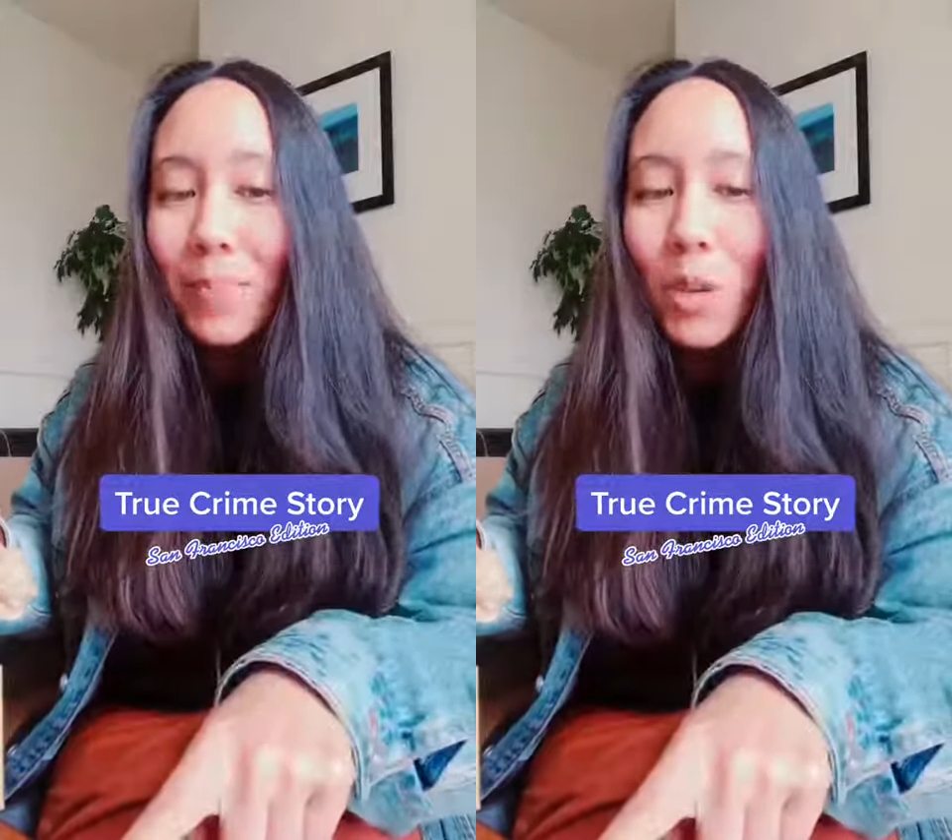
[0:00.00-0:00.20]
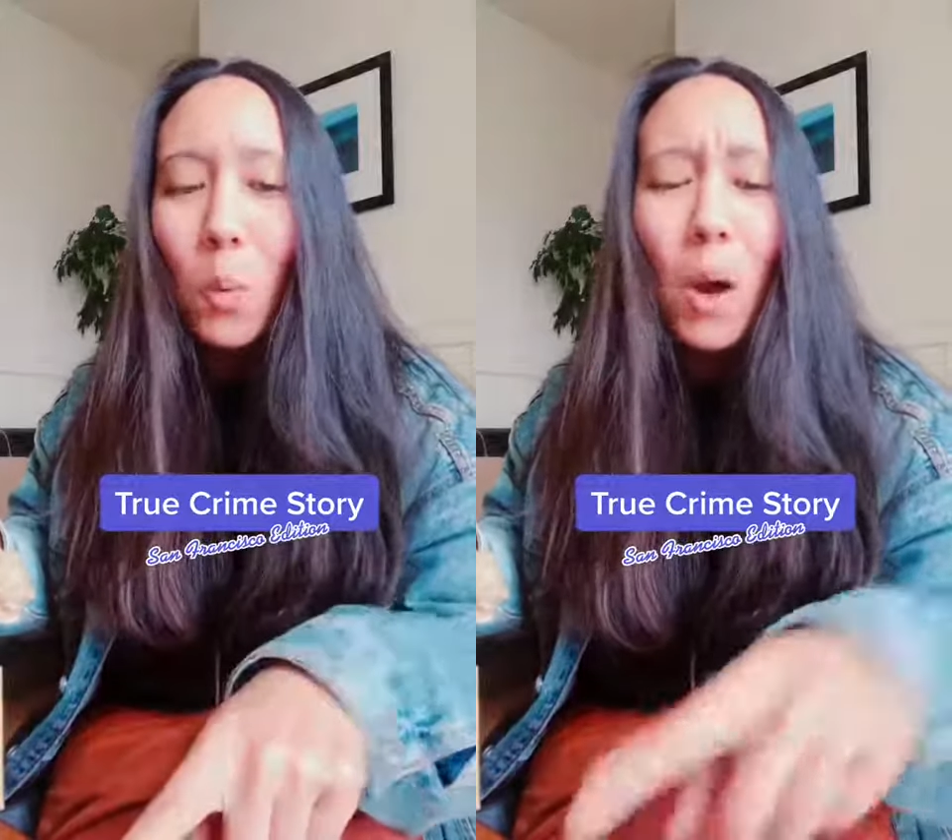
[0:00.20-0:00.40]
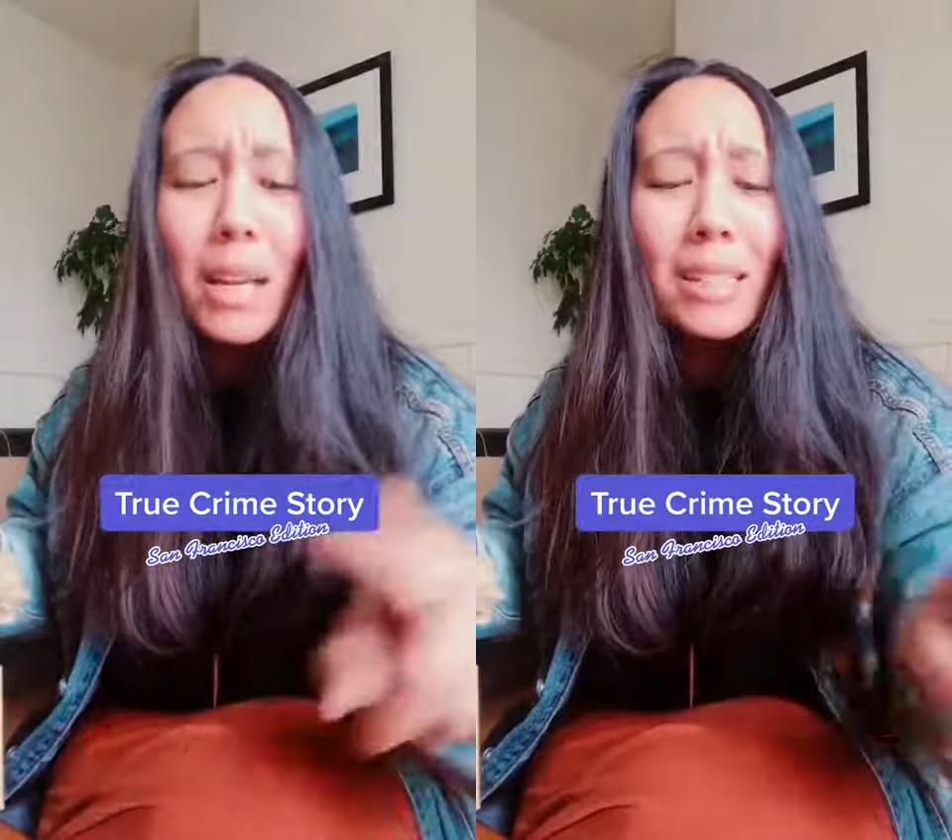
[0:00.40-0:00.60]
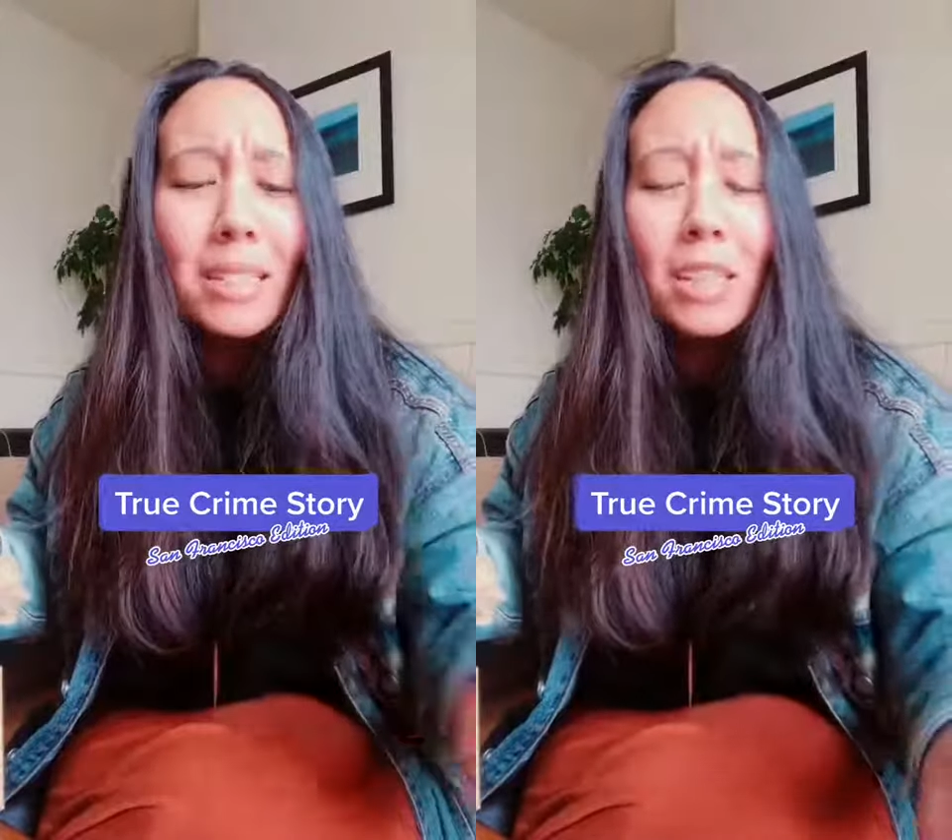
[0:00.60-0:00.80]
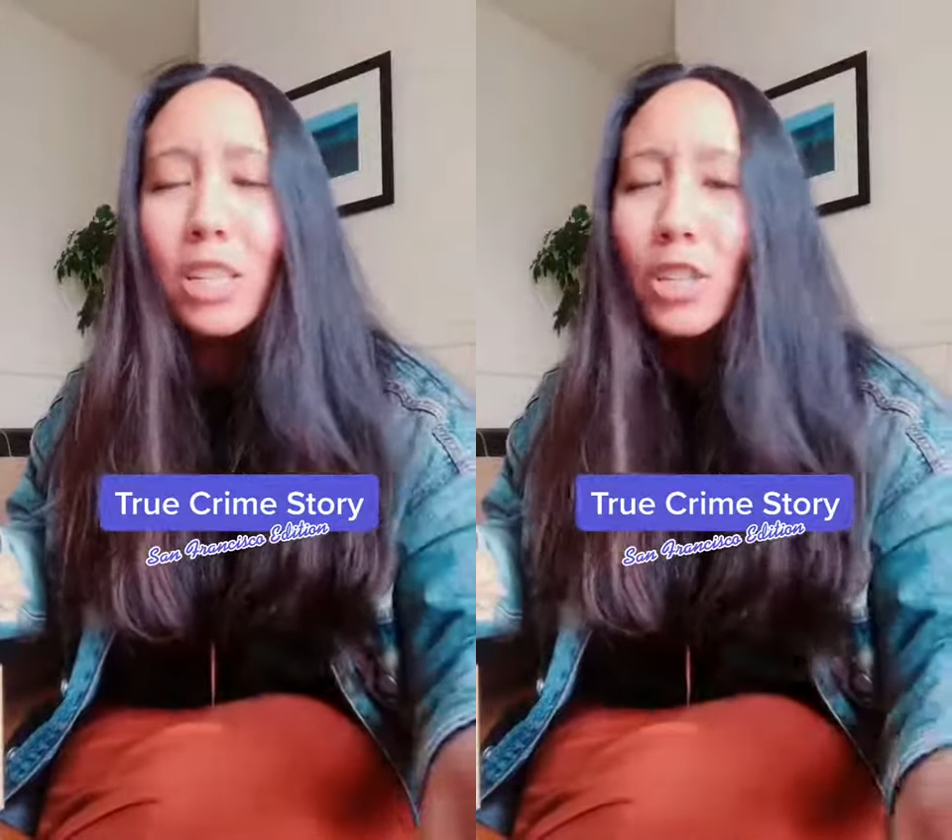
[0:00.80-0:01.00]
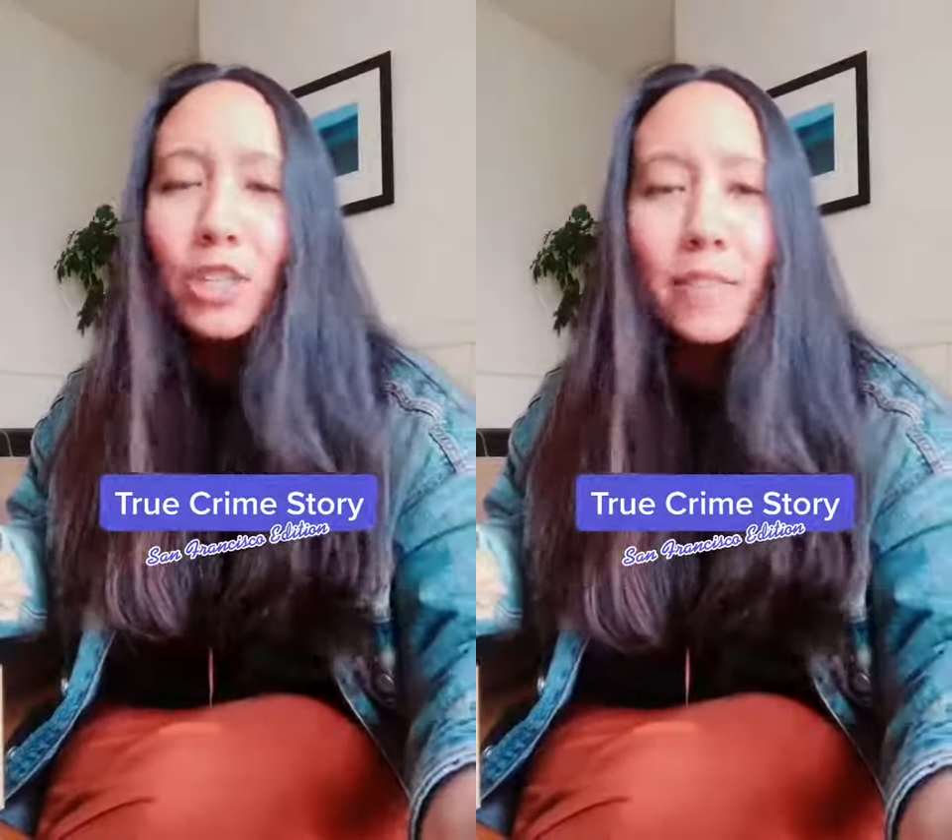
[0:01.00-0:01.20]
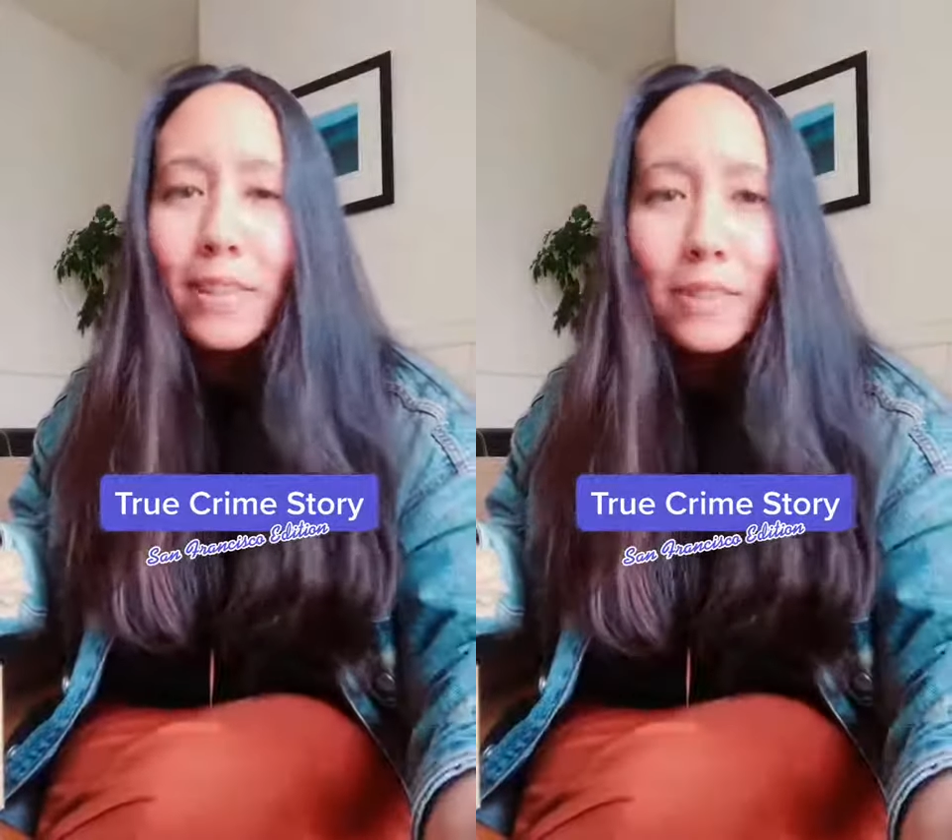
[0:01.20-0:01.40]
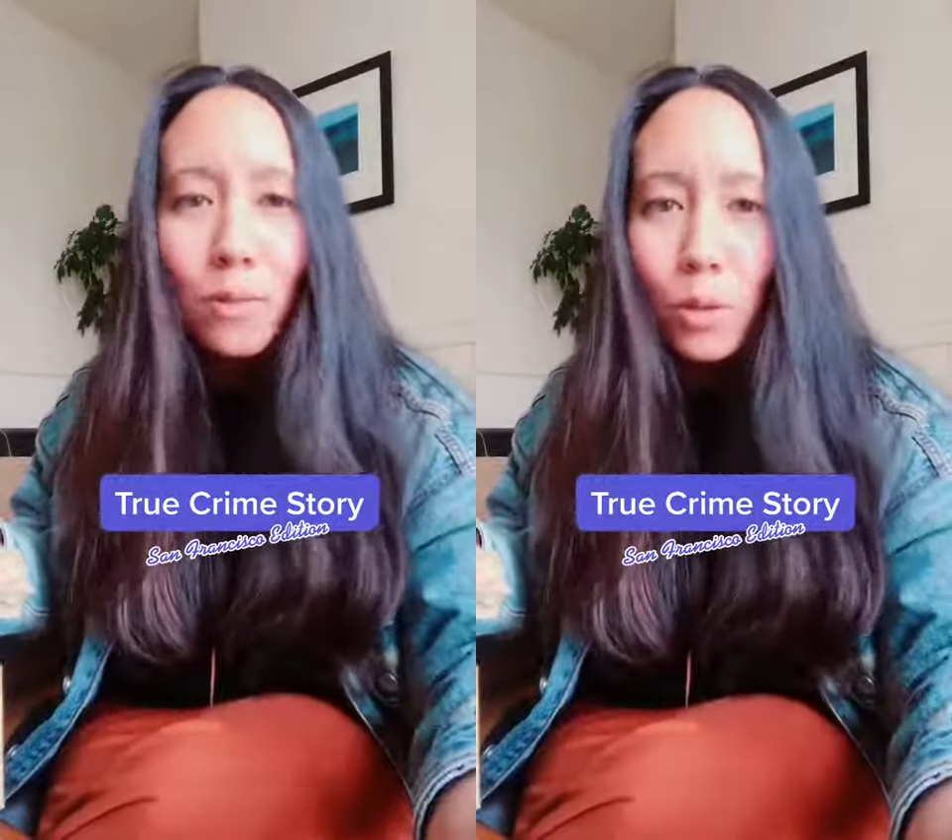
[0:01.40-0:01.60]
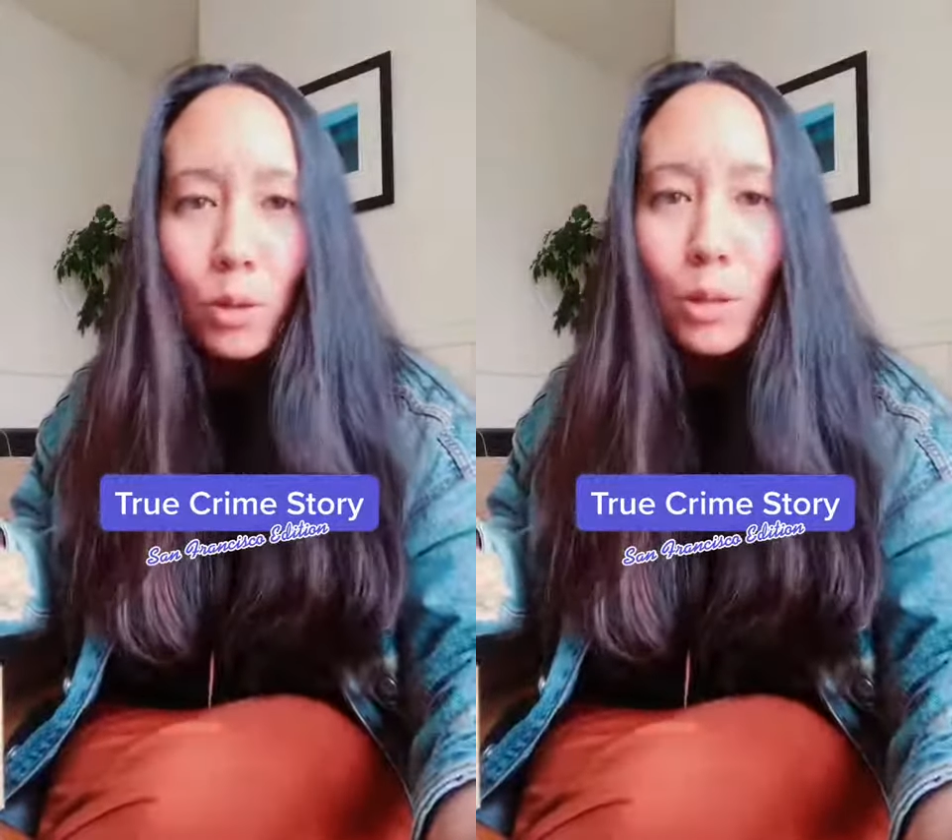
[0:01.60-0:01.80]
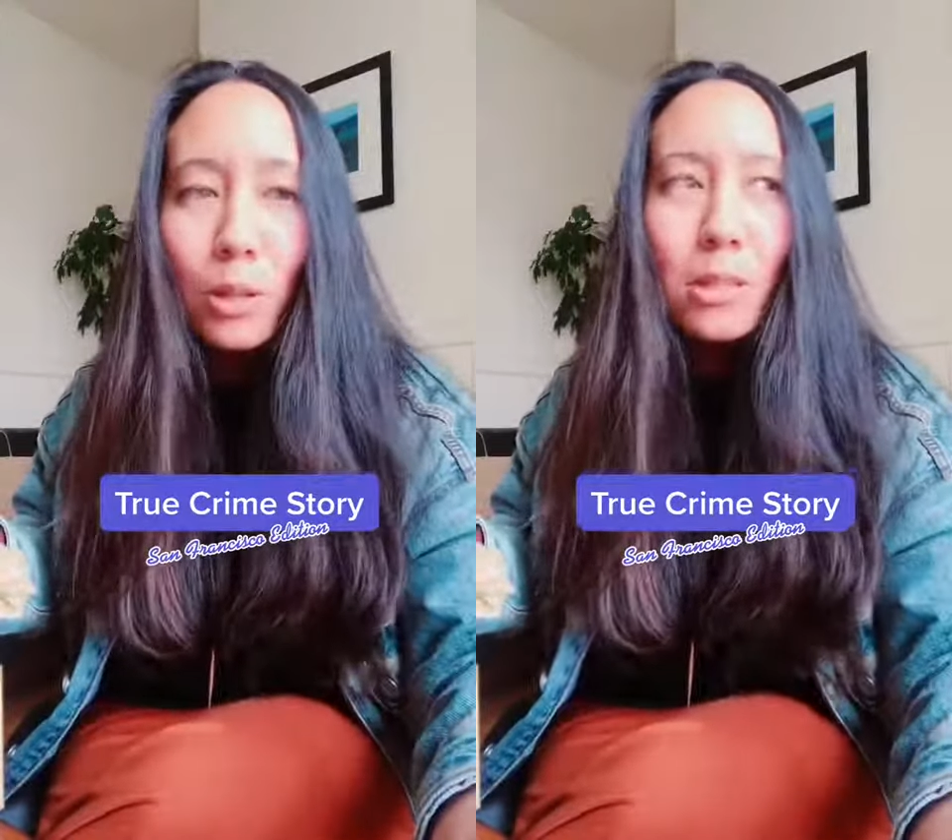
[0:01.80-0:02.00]
One is a conservative
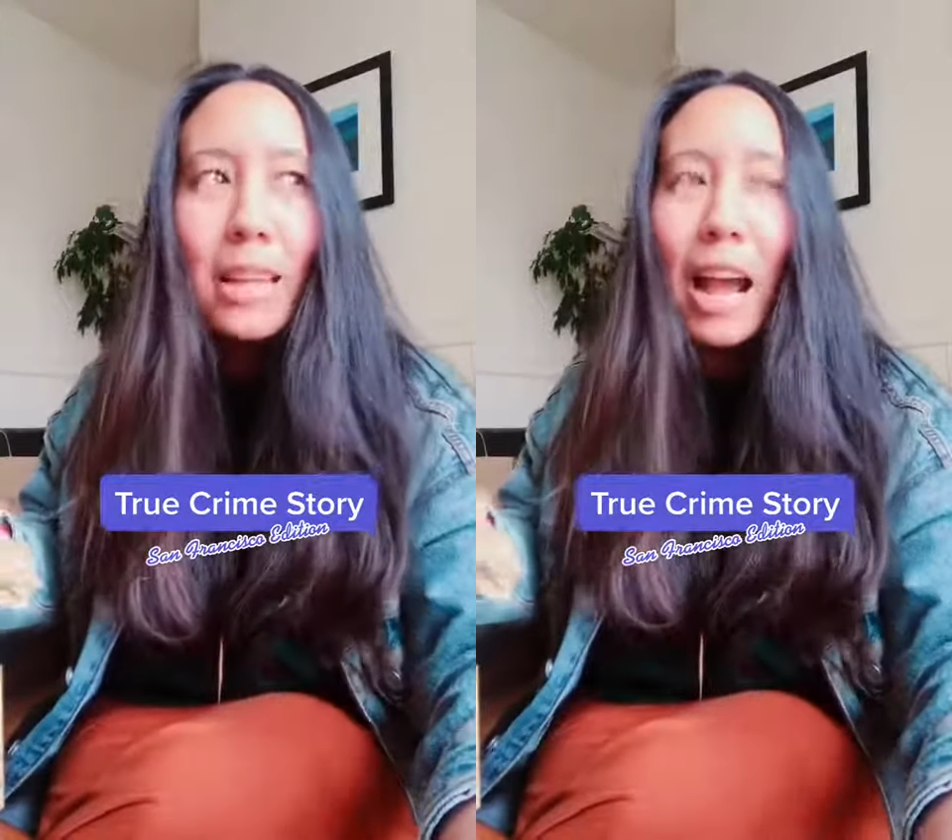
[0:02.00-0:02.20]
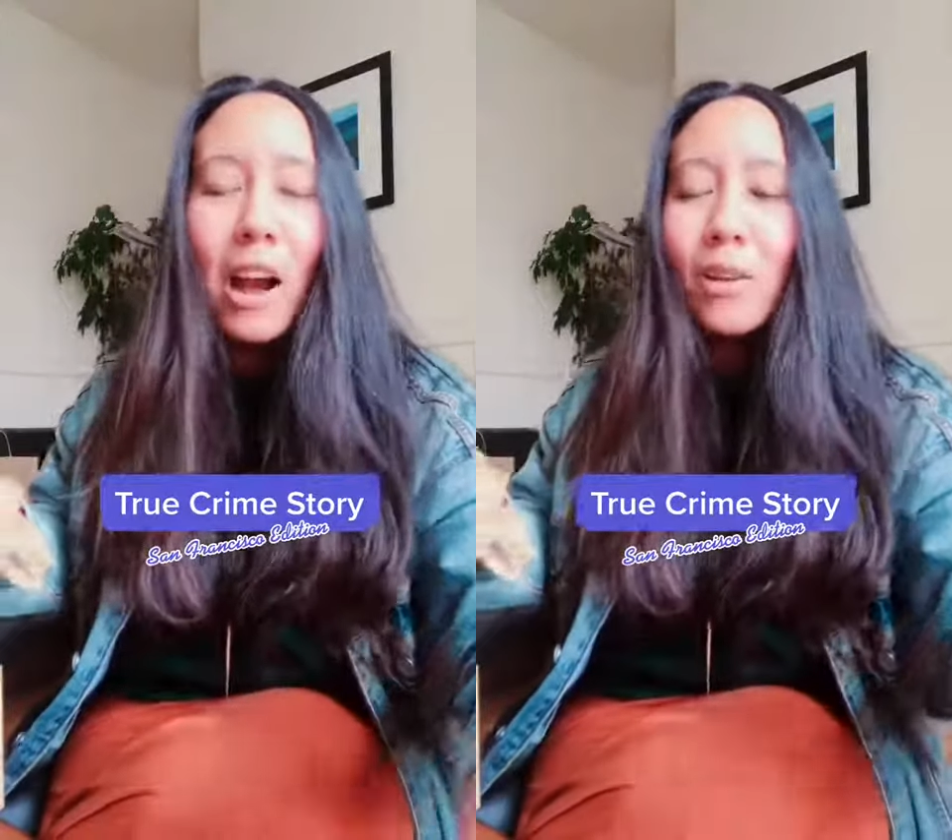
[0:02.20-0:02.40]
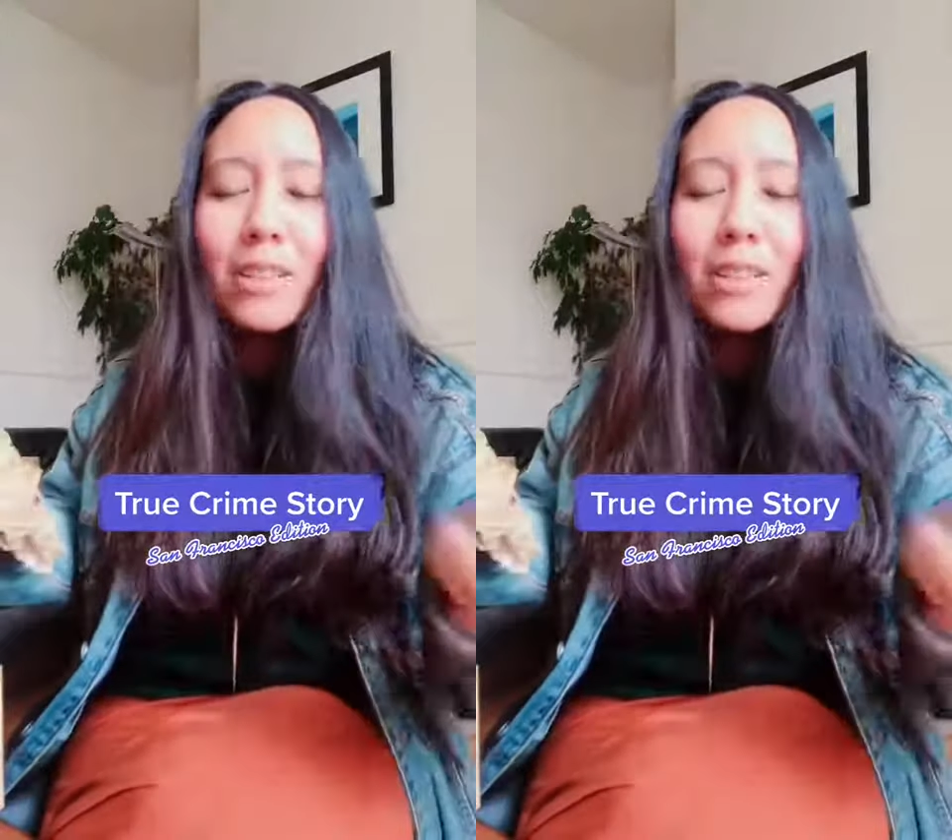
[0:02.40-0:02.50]
rural town